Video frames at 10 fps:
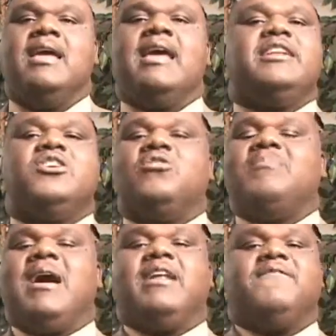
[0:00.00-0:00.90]
It
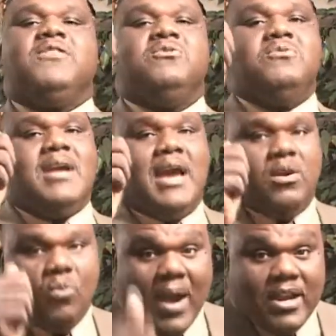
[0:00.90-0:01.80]
don't matter if you
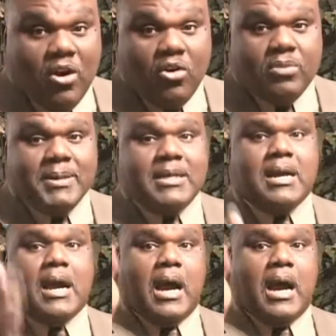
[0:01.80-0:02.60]
got a white alderman,